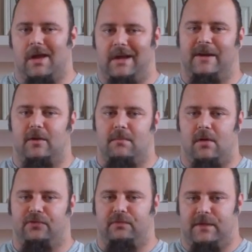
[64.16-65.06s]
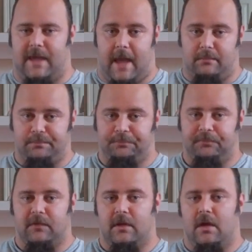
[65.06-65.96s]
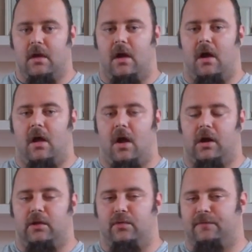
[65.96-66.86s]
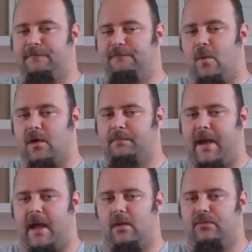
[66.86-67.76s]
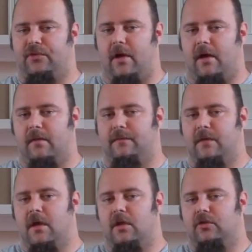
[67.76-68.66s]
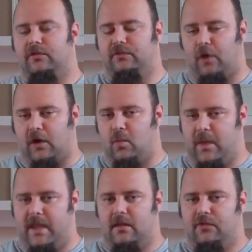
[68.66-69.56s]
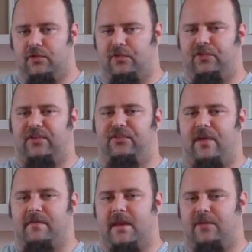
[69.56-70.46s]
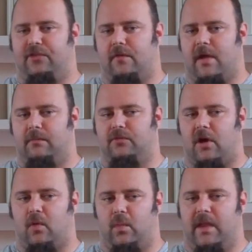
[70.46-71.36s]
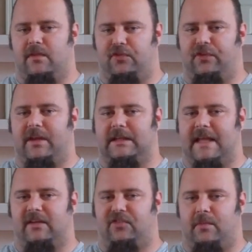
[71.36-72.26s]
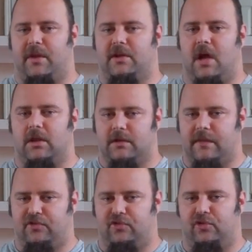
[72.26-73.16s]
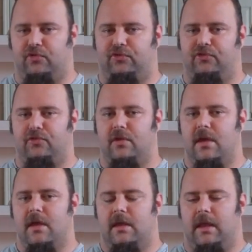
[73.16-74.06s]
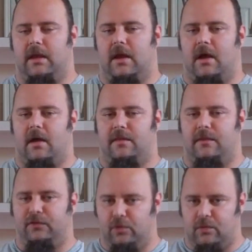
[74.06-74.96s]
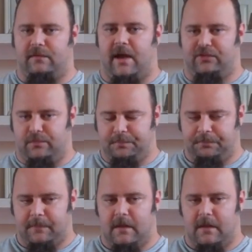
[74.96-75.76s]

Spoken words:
Continental malts if you can. I'm going to use 4 pounds of dark wheat. So this is a 7 SRM dark wheat. This is going to lend to some of the color that you're used to in the Dunkelweizen.